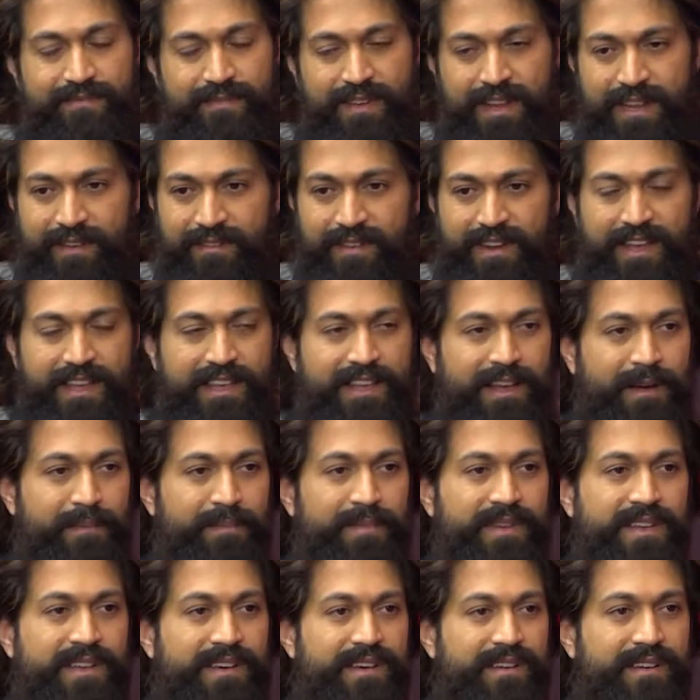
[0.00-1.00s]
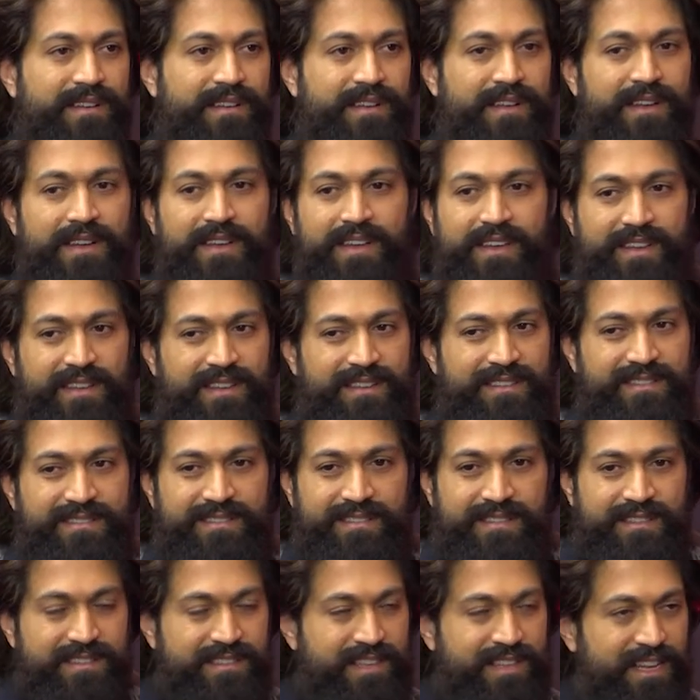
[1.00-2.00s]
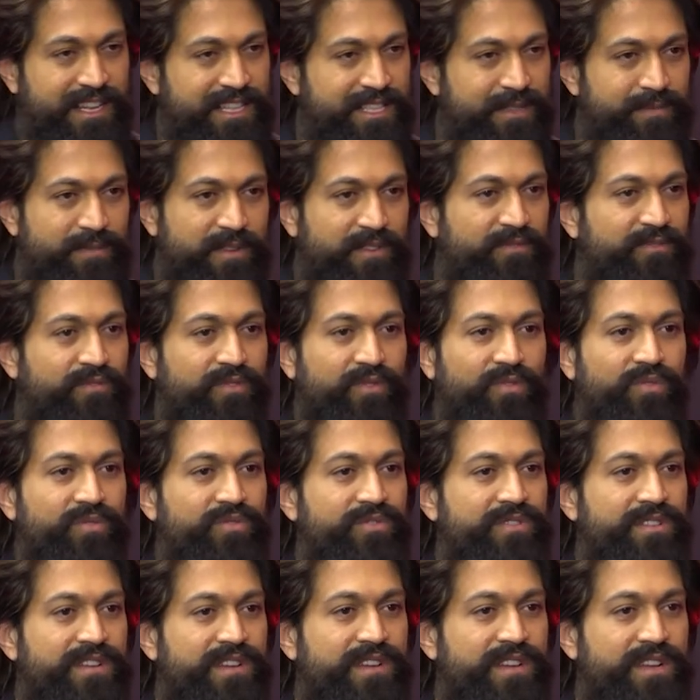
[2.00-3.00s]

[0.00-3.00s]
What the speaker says: Whenever I come here, he sends me food,